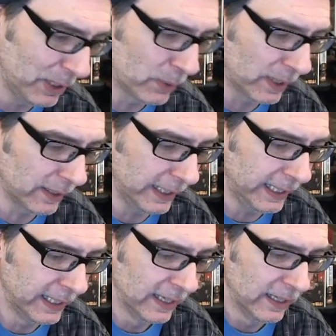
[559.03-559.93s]

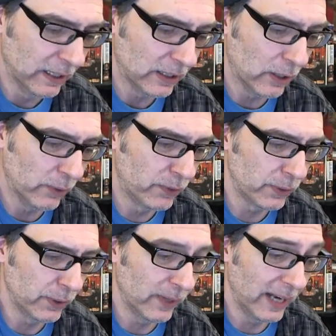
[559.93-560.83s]
quickly go
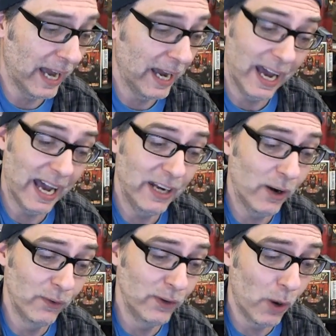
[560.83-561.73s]
through, and I
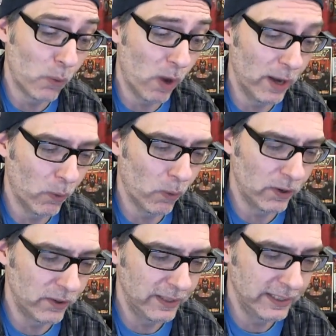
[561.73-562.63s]
don't know what
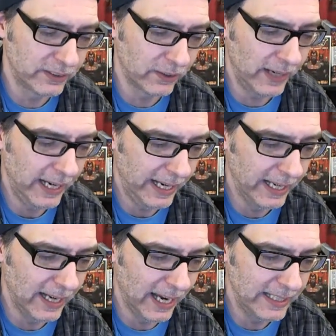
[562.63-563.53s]
order these are
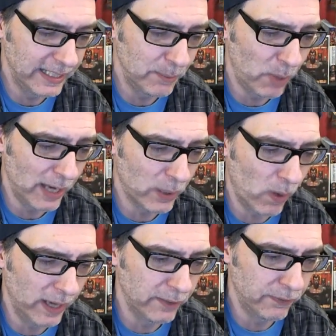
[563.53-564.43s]
in. I did buy
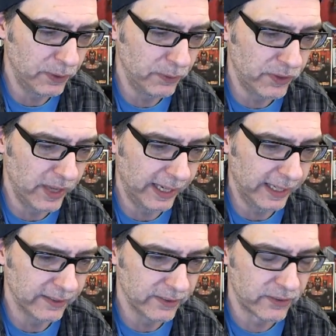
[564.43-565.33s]
quite a few
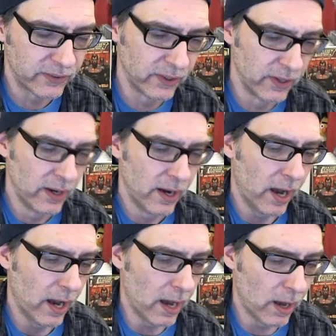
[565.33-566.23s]
things,
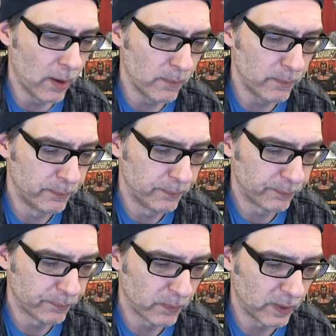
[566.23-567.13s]
so
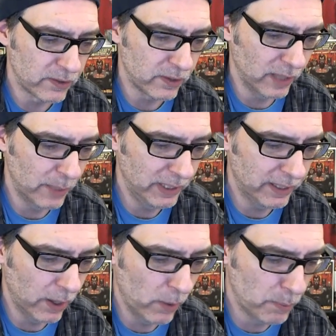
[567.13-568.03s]
let me
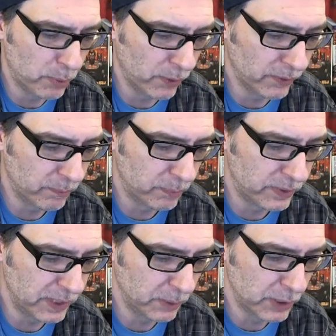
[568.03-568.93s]
go and
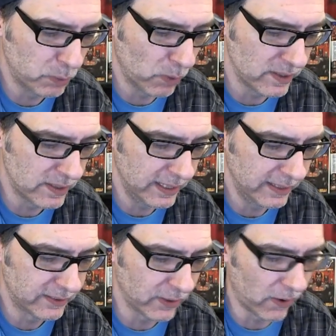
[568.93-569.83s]
see which ones
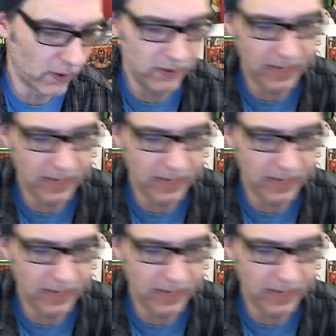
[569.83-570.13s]
these are.